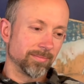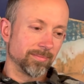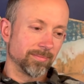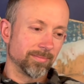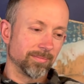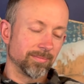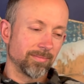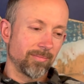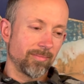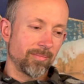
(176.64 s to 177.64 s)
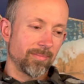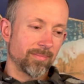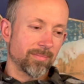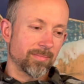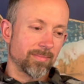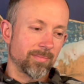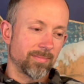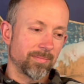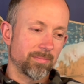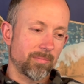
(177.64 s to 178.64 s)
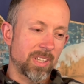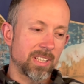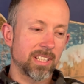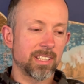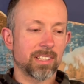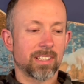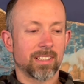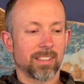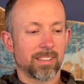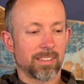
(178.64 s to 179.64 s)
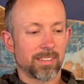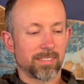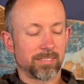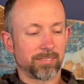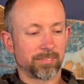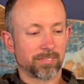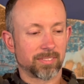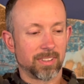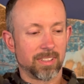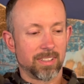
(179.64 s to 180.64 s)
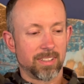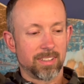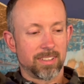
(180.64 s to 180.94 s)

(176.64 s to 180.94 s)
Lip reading: No words are spoken by the person on screen.